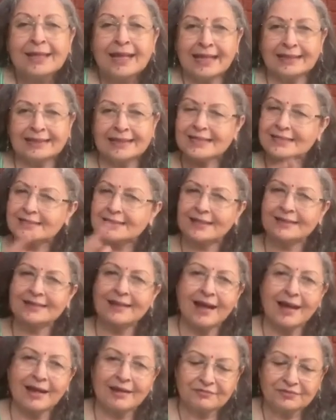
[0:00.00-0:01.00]
And that's done
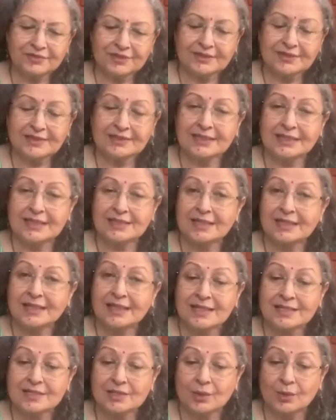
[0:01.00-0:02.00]
after the teaching
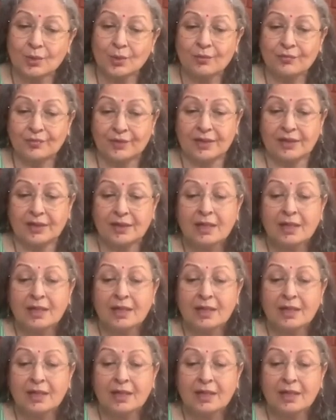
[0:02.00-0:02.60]
is over.